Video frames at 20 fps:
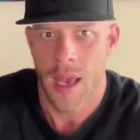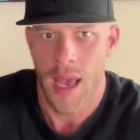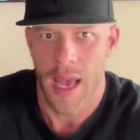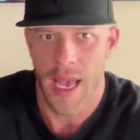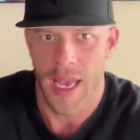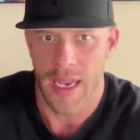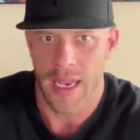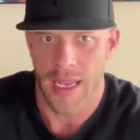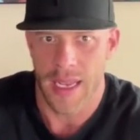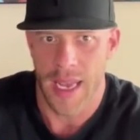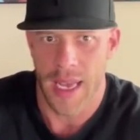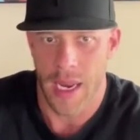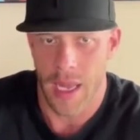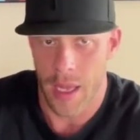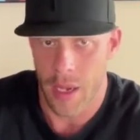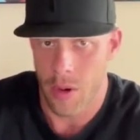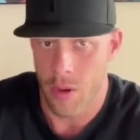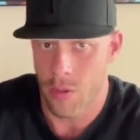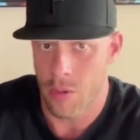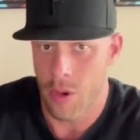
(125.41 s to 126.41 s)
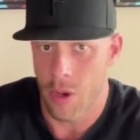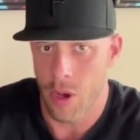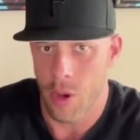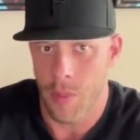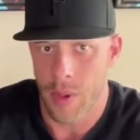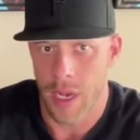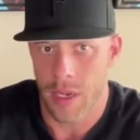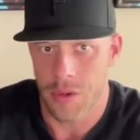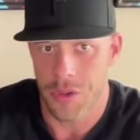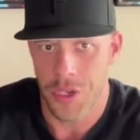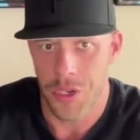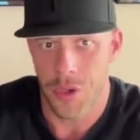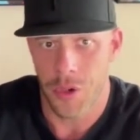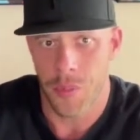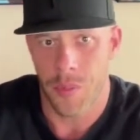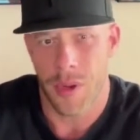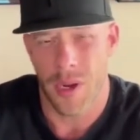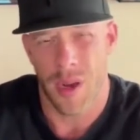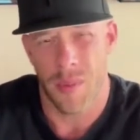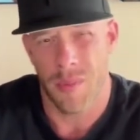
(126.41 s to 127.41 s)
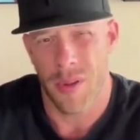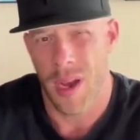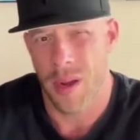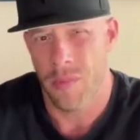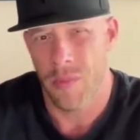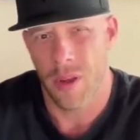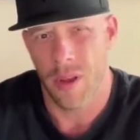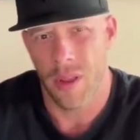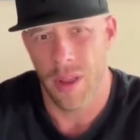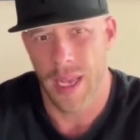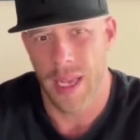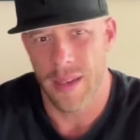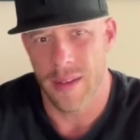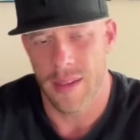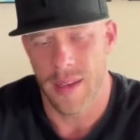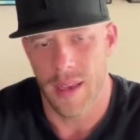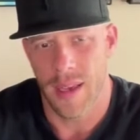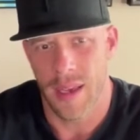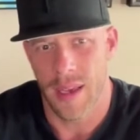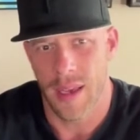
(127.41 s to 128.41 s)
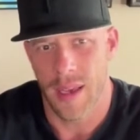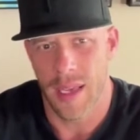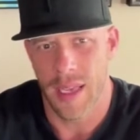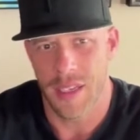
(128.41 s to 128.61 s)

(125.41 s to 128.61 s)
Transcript: And again, I don't know about you, but I'm not real into